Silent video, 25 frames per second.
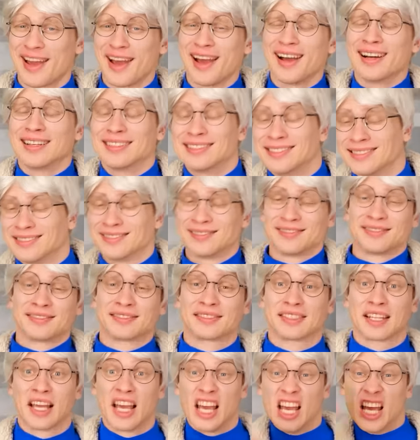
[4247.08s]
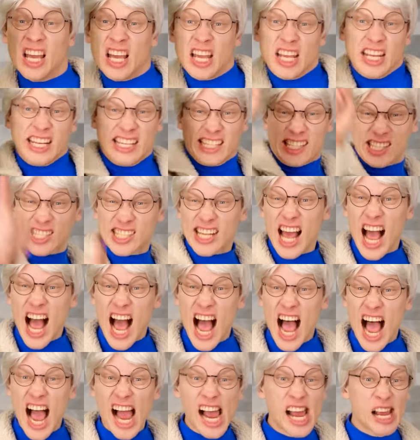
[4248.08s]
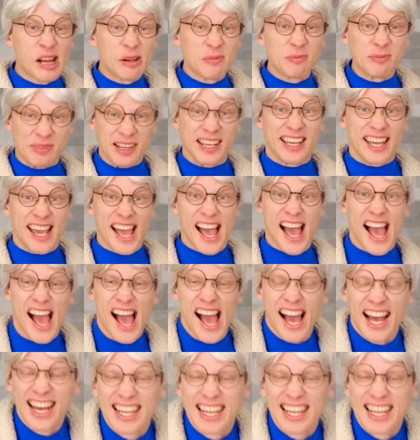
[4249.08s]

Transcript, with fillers: to be hair-raising. Now get drawing!